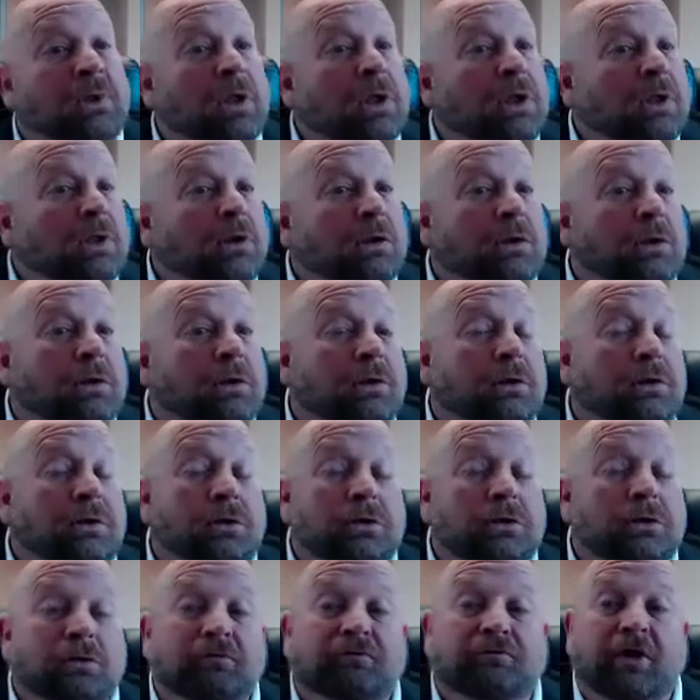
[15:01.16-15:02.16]

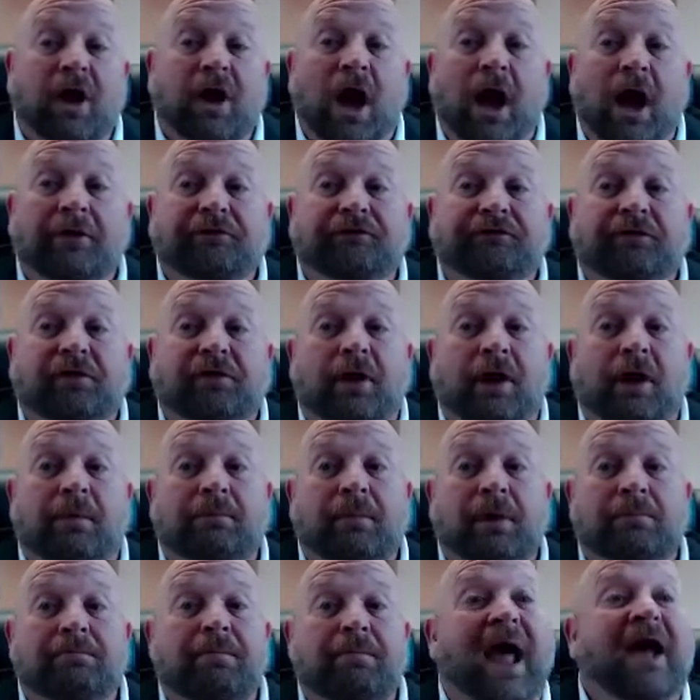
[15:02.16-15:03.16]
You've got
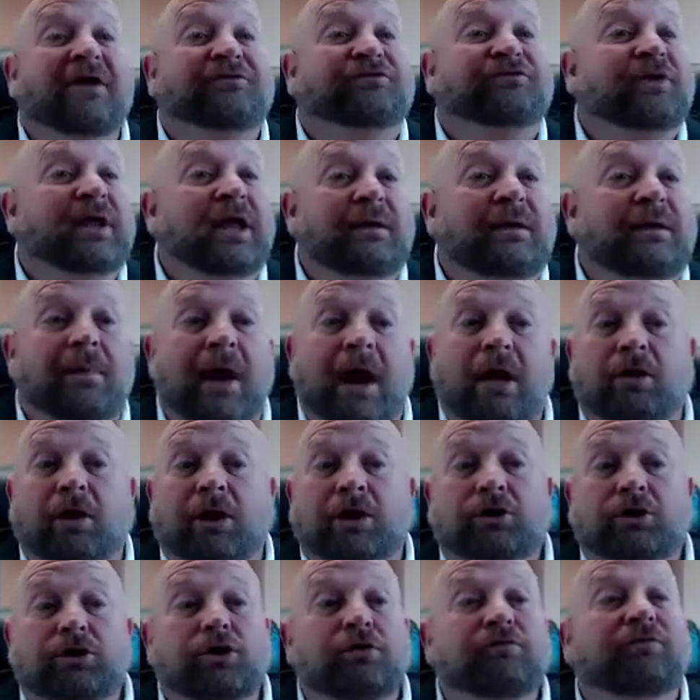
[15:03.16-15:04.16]
mass
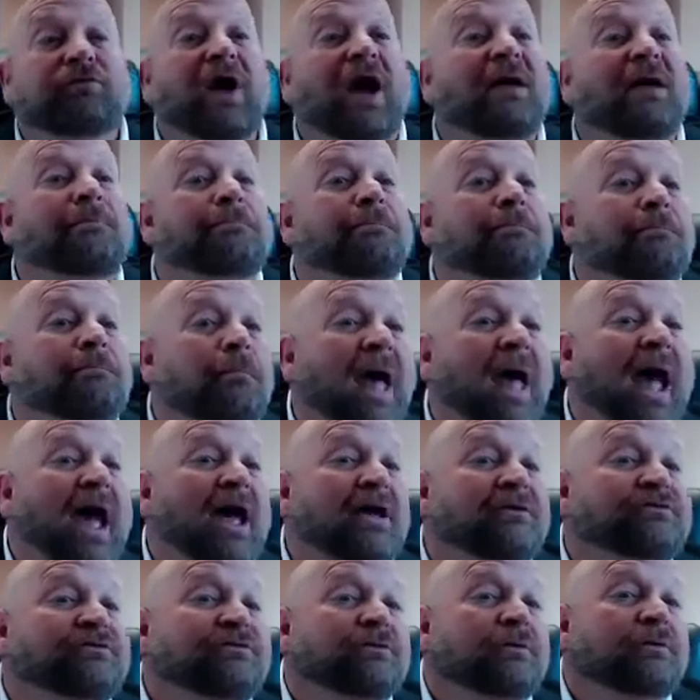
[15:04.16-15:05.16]
emailing. You've got
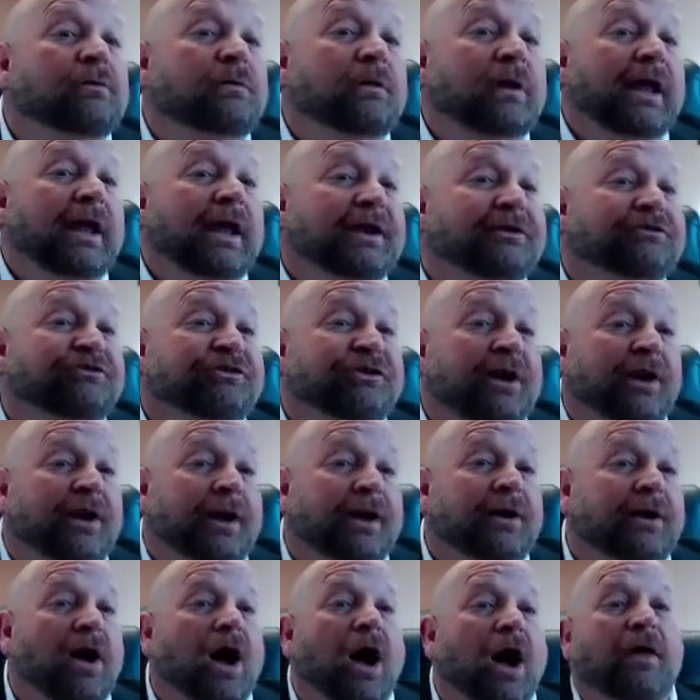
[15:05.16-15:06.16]
mass lead
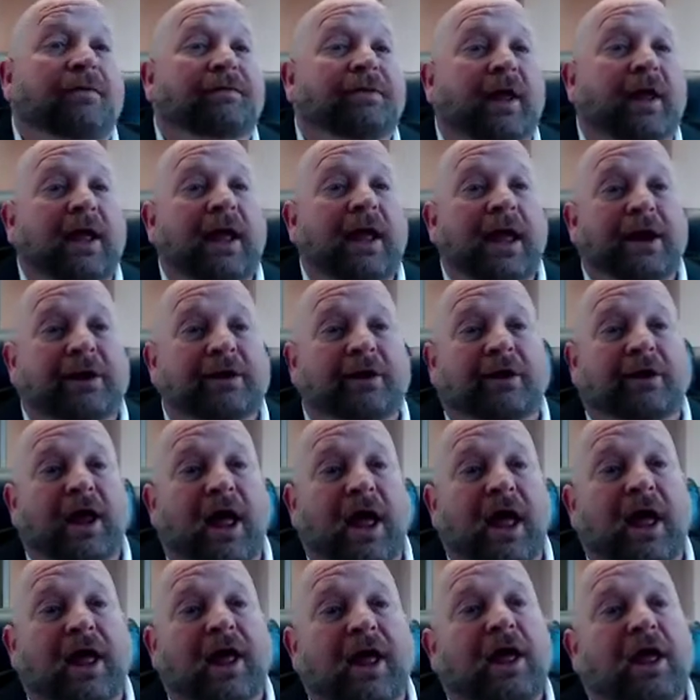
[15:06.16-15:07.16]
gen on the
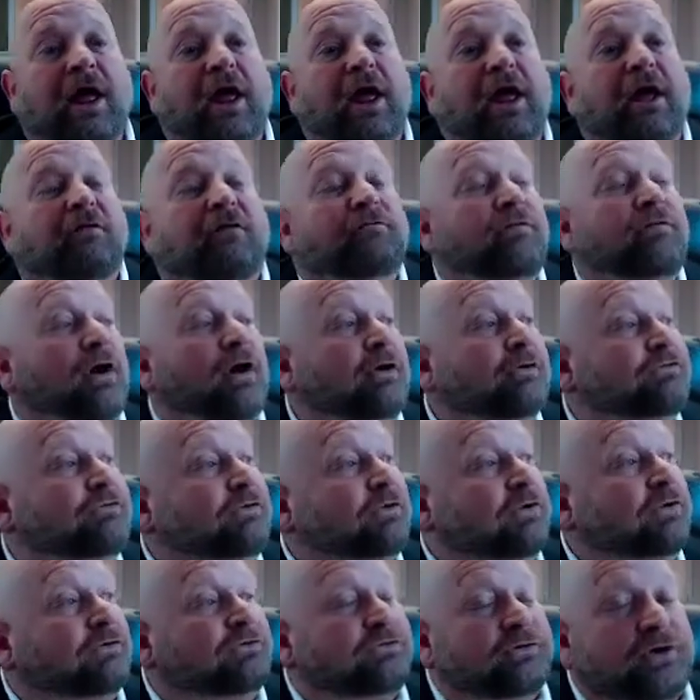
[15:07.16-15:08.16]
internet
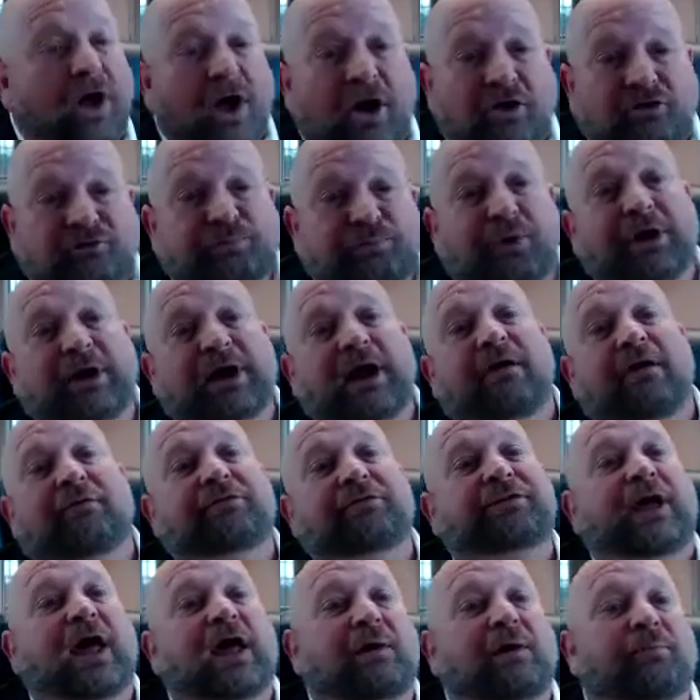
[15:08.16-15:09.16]
versus us putting
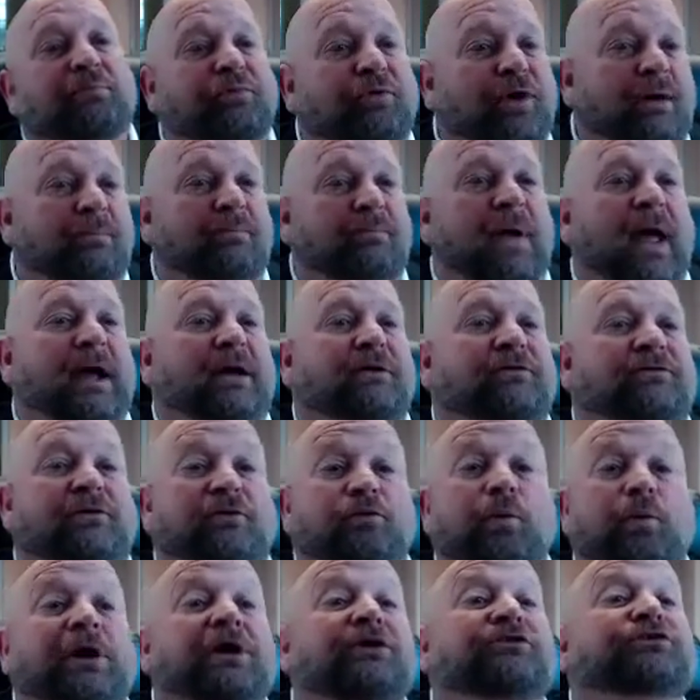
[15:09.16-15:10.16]
everything out in print
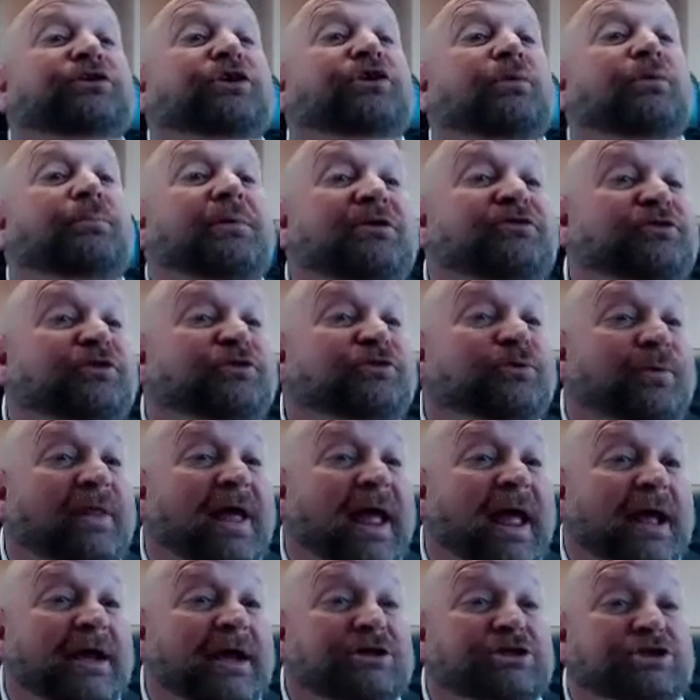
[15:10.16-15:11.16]
magazines. We used to do business with a
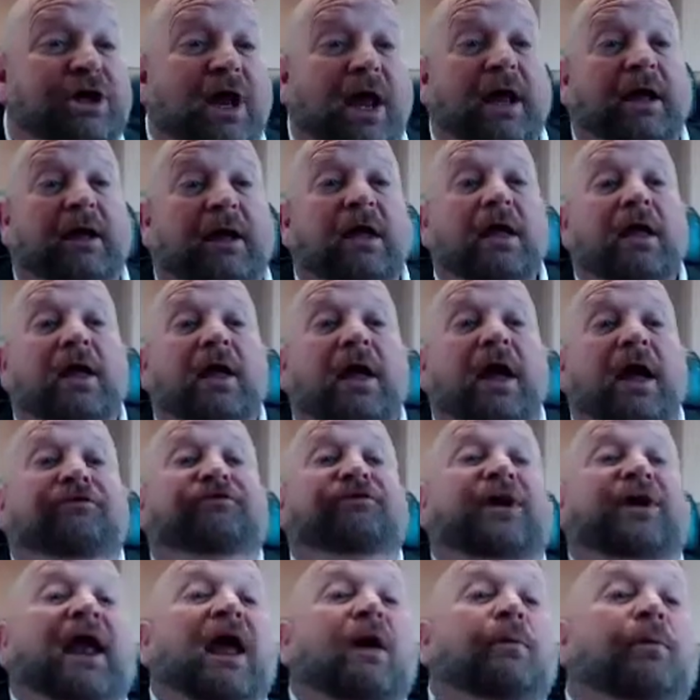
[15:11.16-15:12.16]
handshake, and
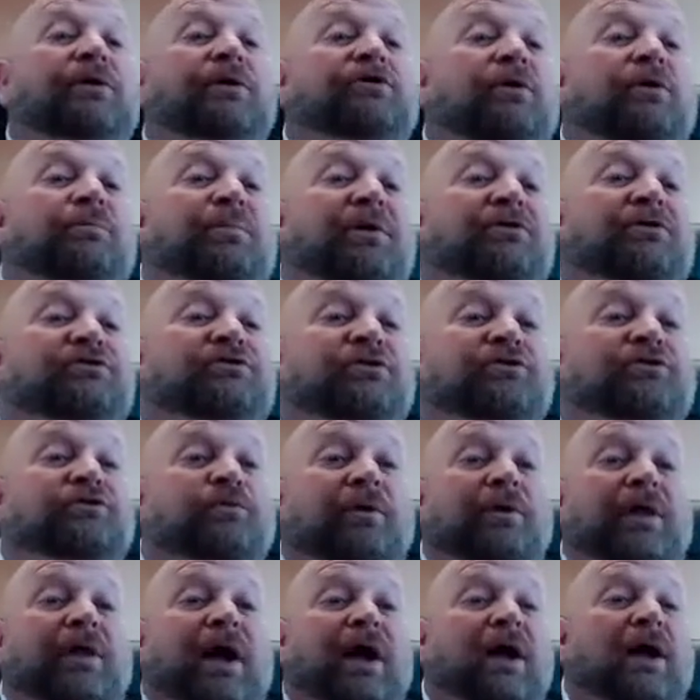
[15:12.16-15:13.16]
today we do business
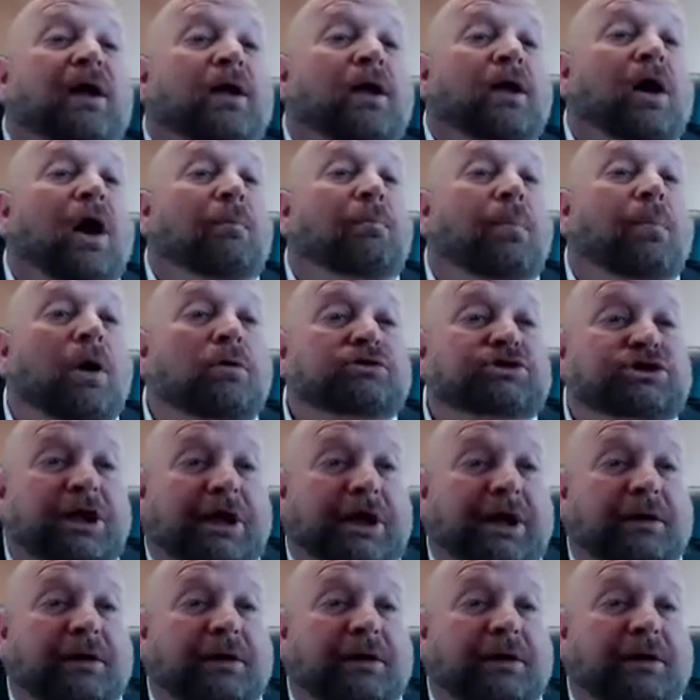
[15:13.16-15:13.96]
with a emoji.